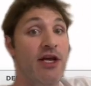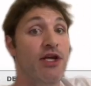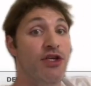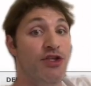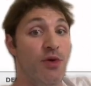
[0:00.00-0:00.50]

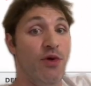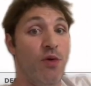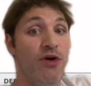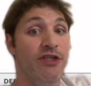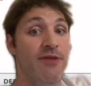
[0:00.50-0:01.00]
So in
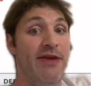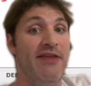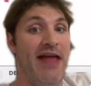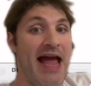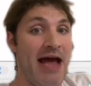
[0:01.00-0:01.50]
order to be in the
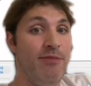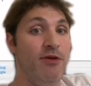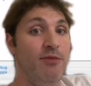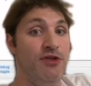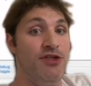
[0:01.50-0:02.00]

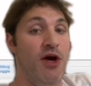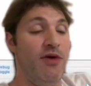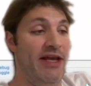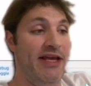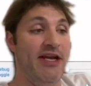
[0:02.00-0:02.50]
habitable zone and
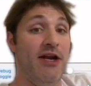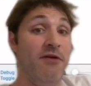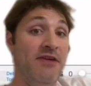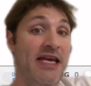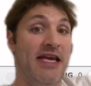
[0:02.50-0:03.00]
get enough
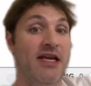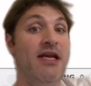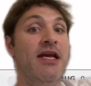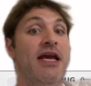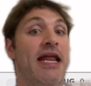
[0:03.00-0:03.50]
heat,
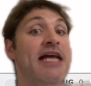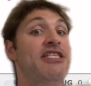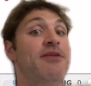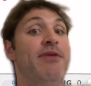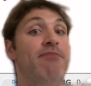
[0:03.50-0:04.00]
it has to
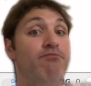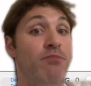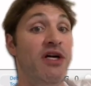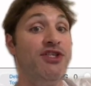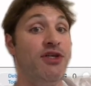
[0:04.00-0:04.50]
be
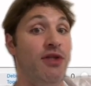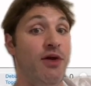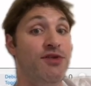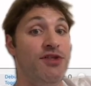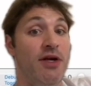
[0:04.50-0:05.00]
much
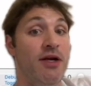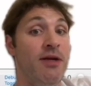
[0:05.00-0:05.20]
closer.